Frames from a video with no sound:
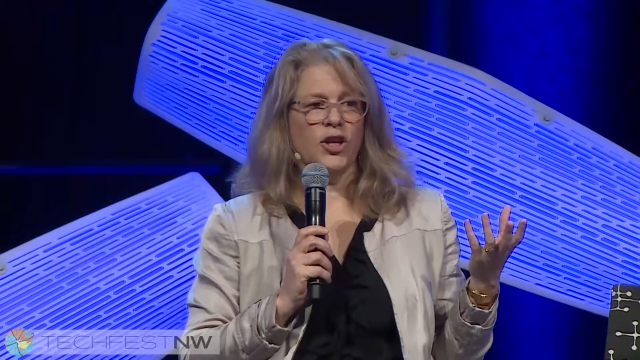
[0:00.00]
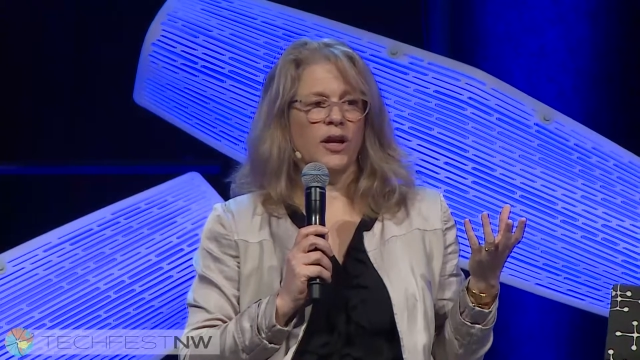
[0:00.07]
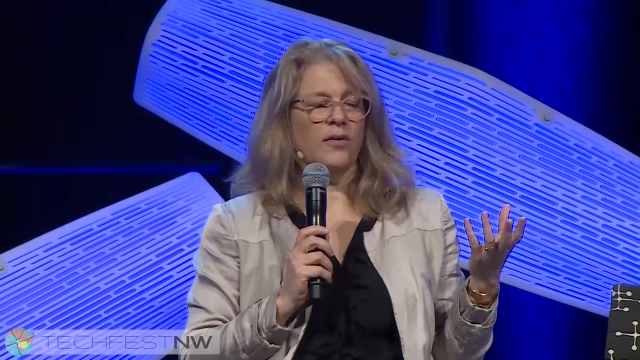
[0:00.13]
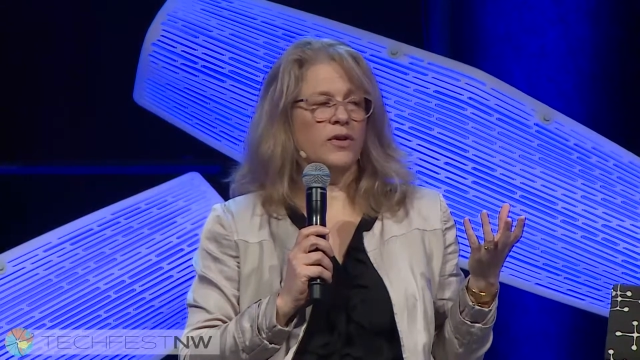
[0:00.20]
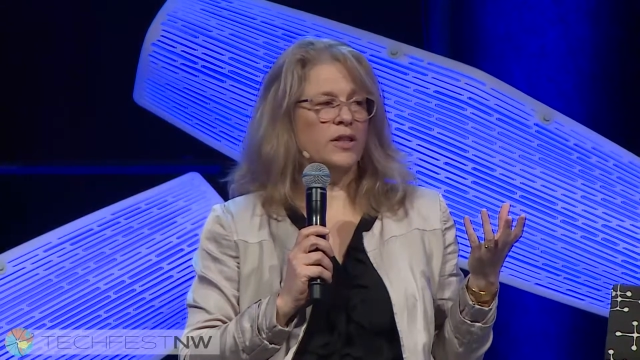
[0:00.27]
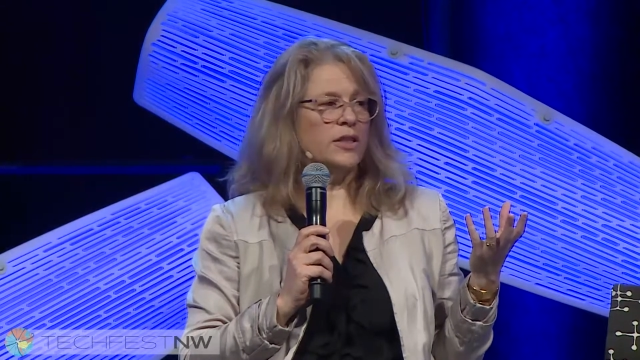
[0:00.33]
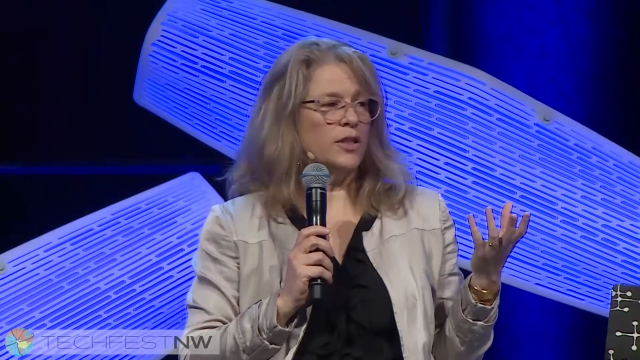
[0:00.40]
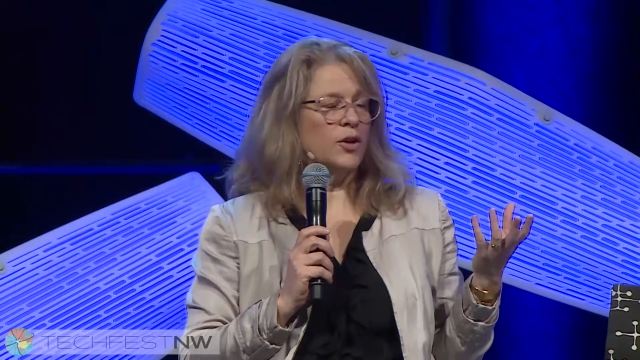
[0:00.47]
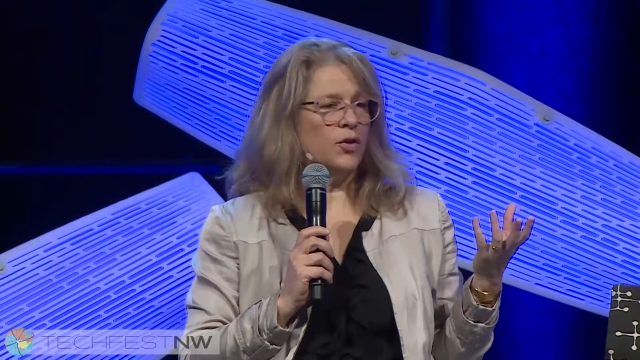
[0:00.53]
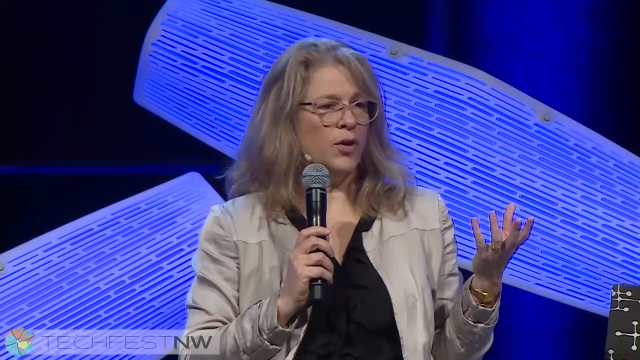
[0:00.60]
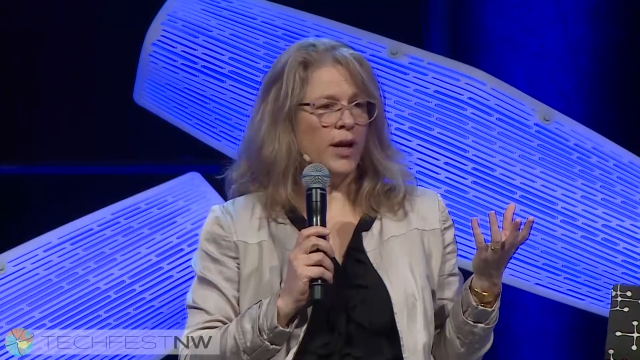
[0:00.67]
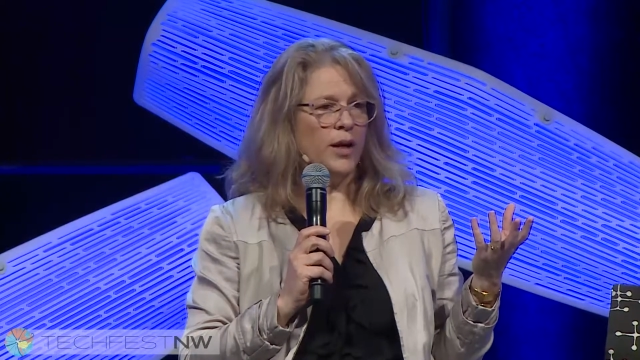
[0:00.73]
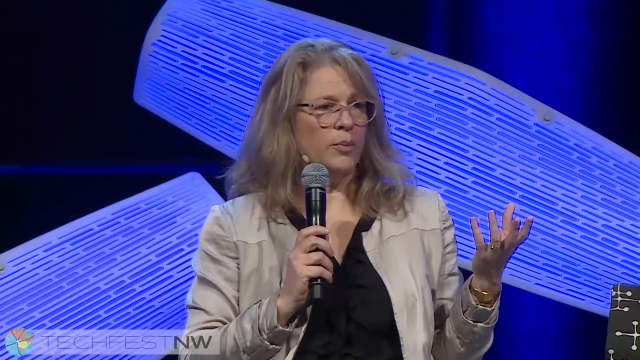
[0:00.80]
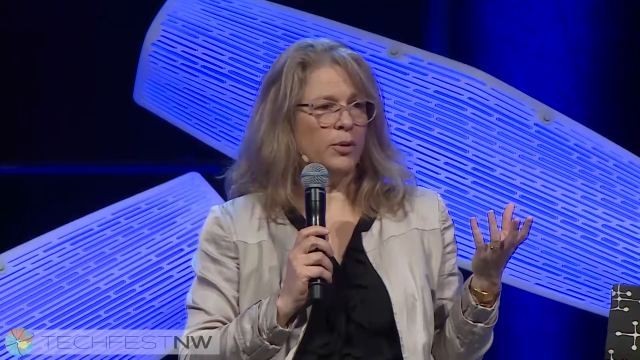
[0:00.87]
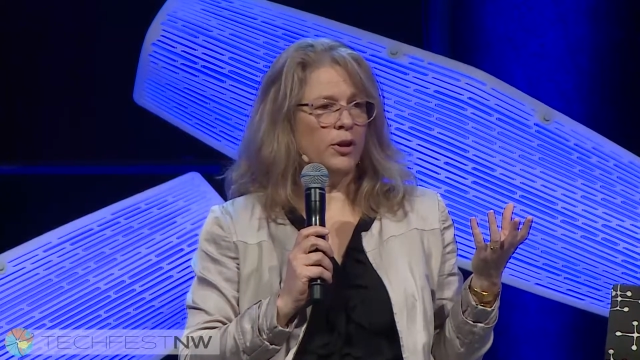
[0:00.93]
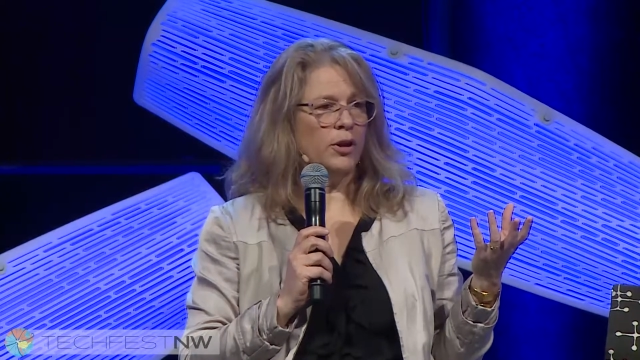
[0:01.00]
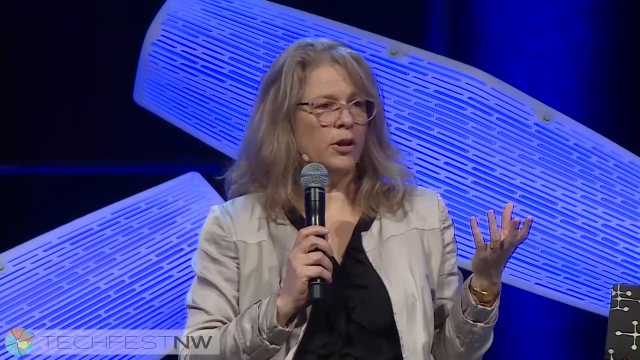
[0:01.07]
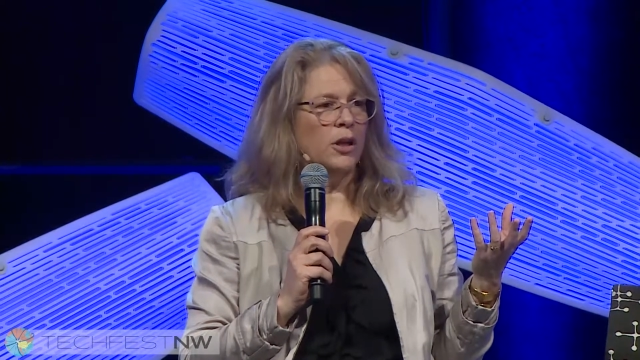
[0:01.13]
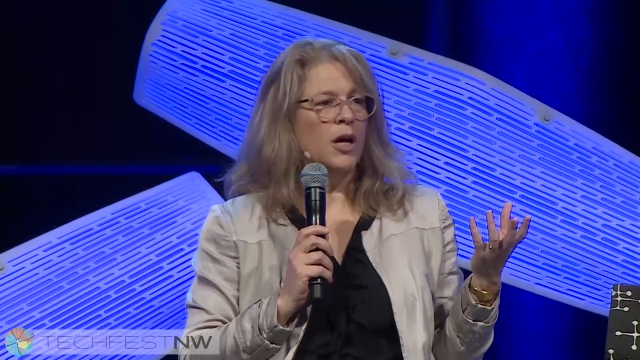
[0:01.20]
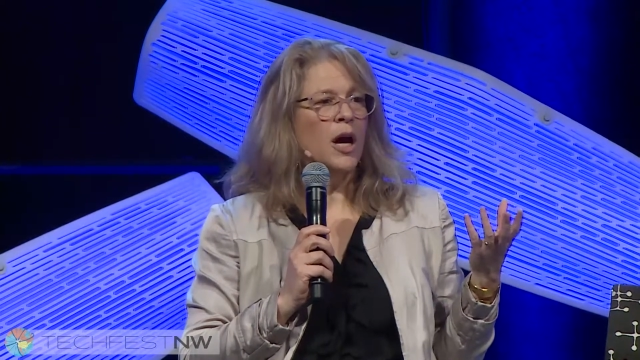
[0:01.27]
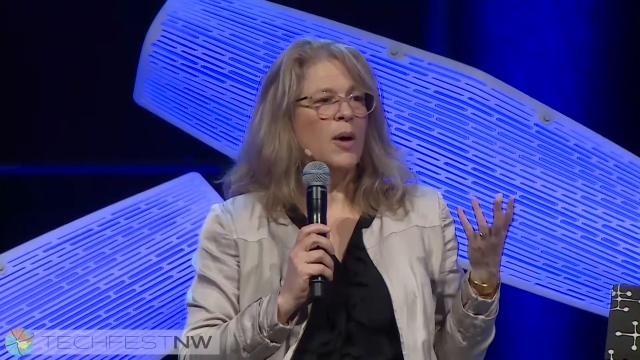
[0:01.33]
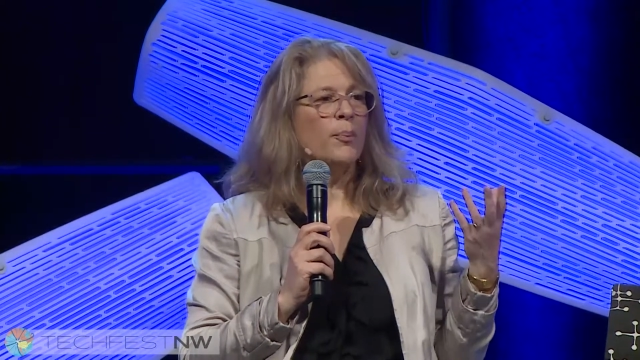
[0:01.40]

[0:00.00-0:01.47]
of this incredible